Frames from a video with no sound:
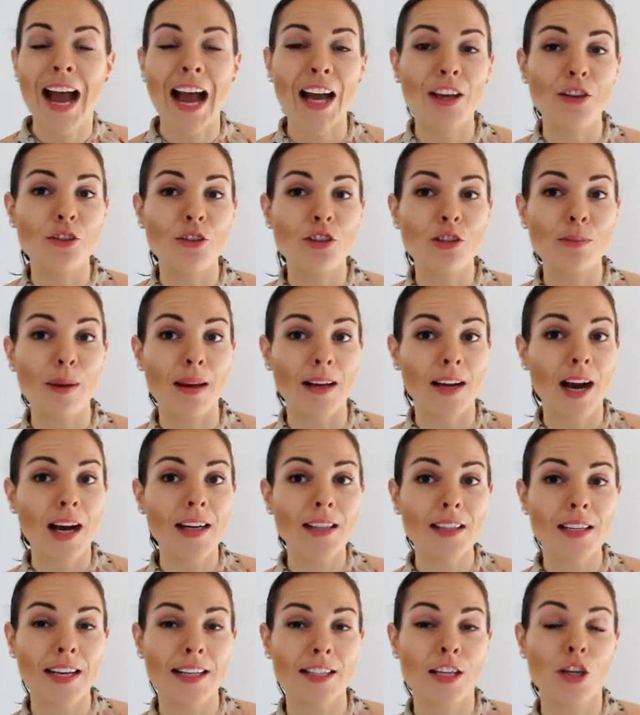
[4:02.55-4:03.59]
I use my
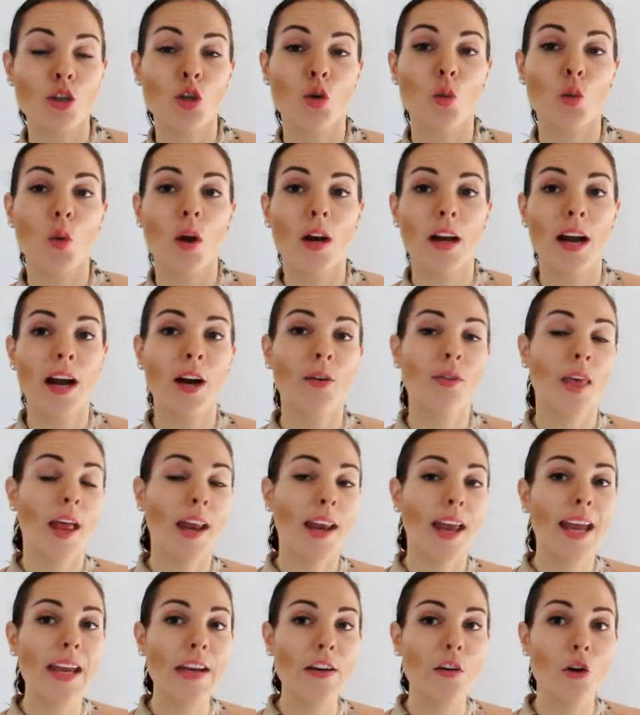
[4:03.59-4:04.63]
calculator to work out
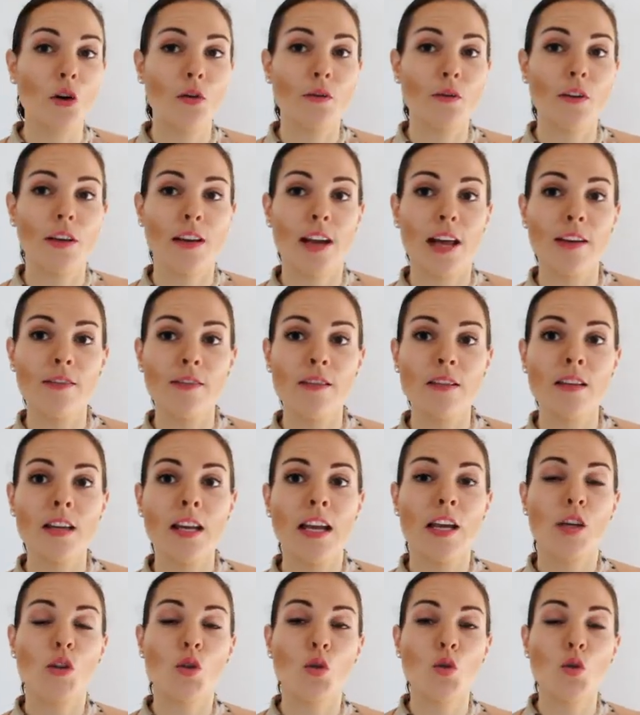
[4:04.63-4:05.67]
that 8 over 11
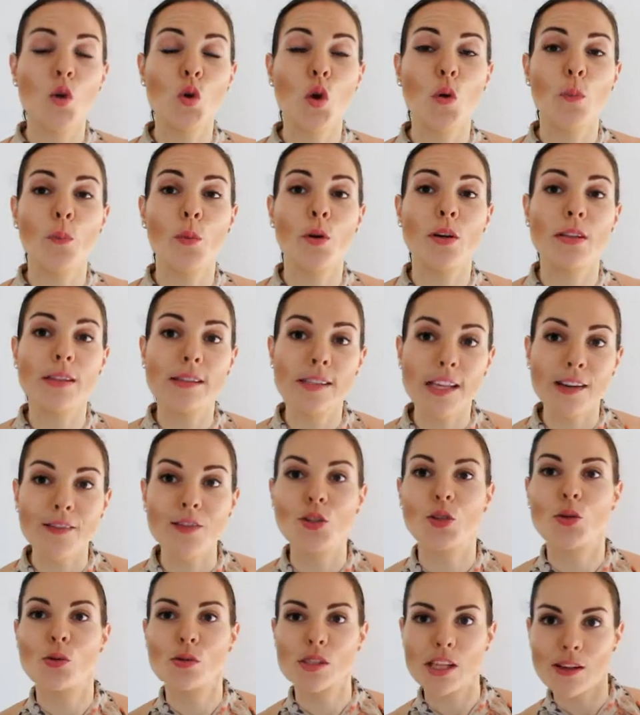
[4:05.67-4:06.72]
is
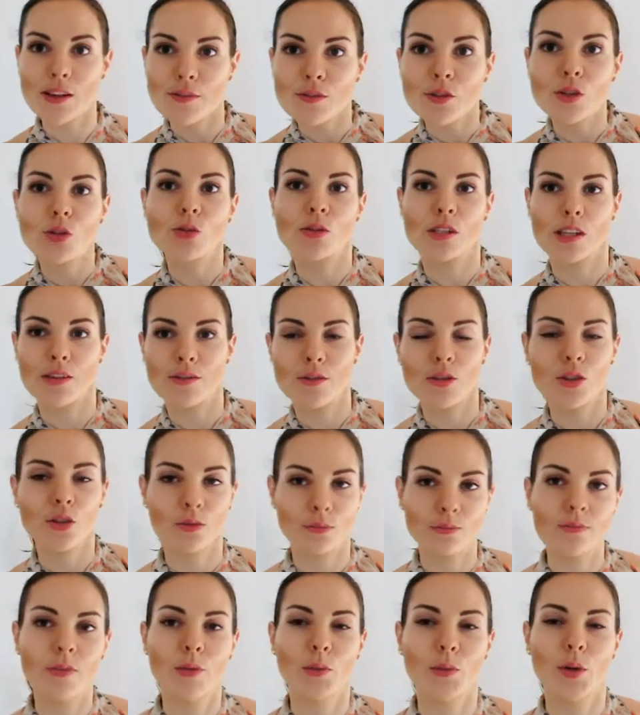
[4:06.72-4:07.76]

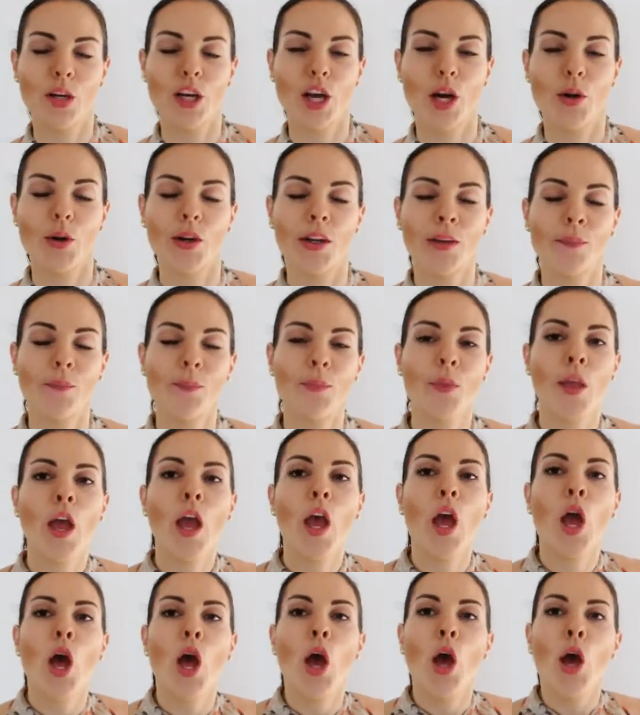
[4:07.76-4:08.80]
0.727272 recurring.
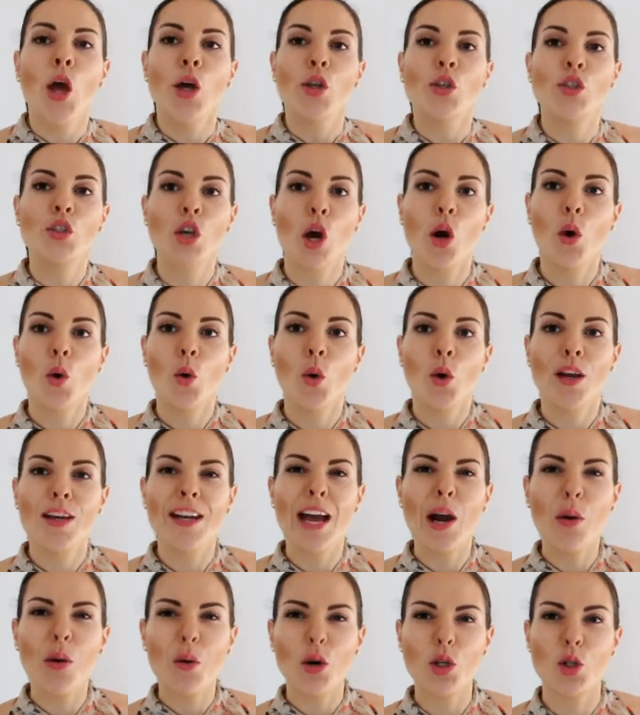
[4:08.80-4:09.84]
So
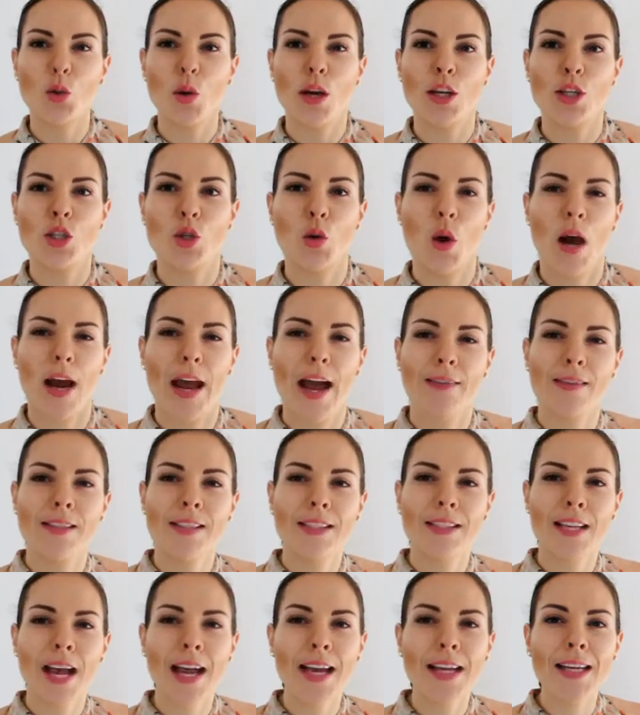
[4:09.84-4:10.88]
now what do? I have
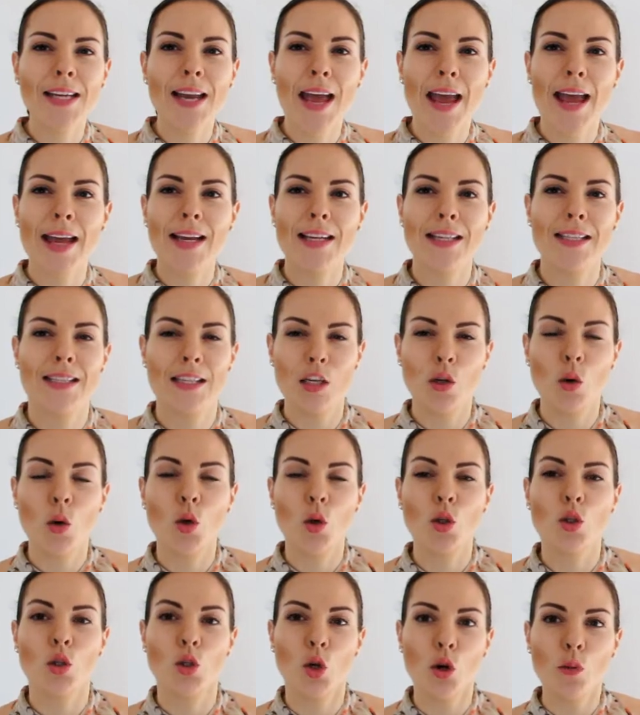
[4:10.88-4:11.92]
sine X
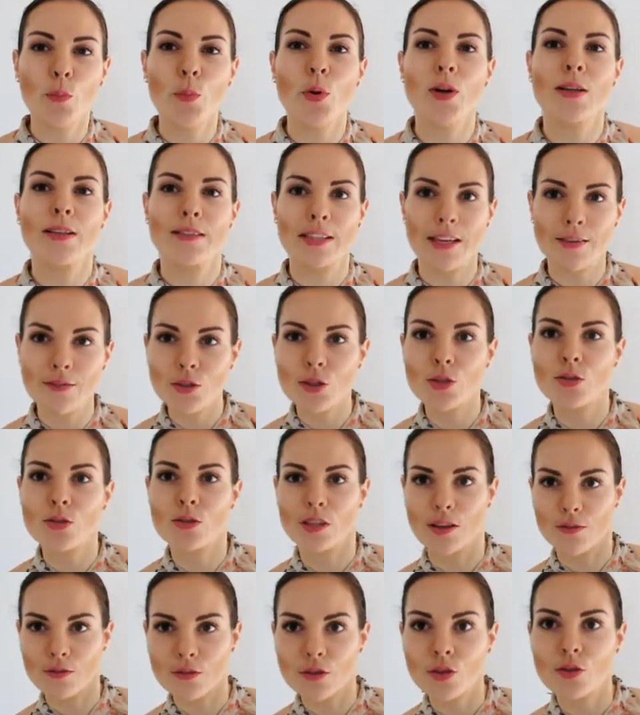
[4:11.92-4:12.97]
equals
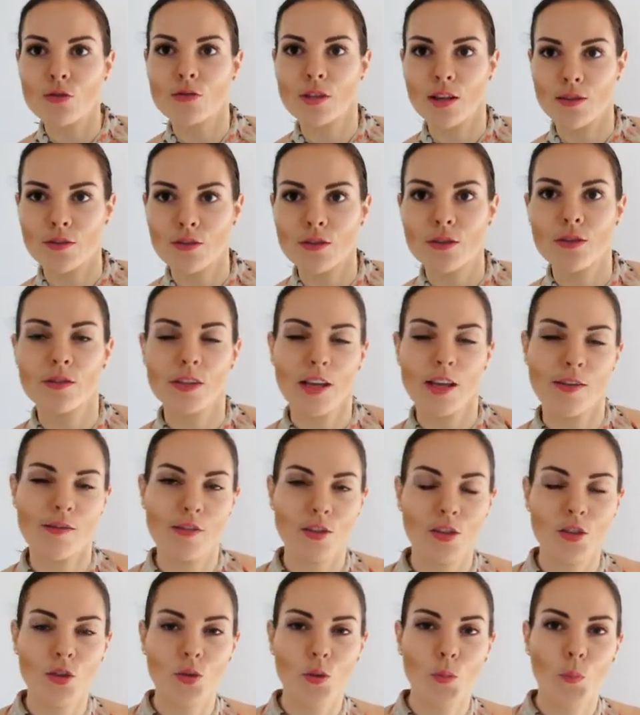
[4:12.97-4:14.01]

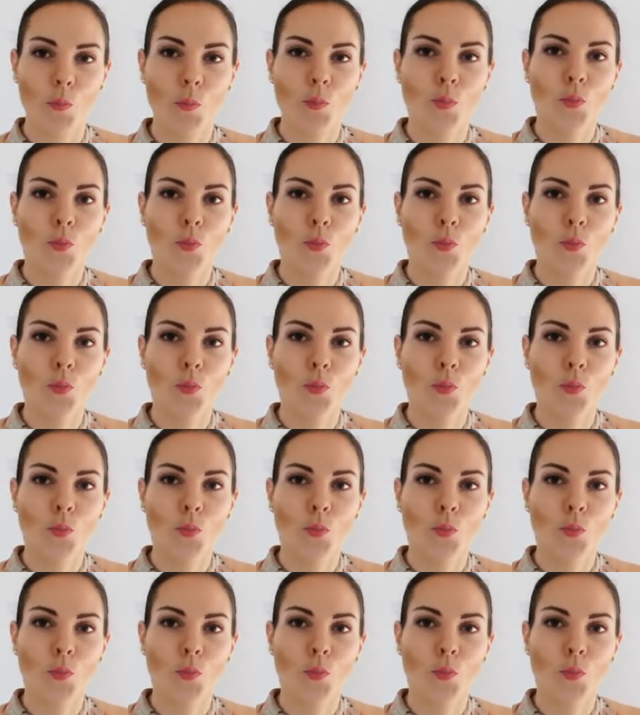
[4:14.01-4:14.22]
0.72727272.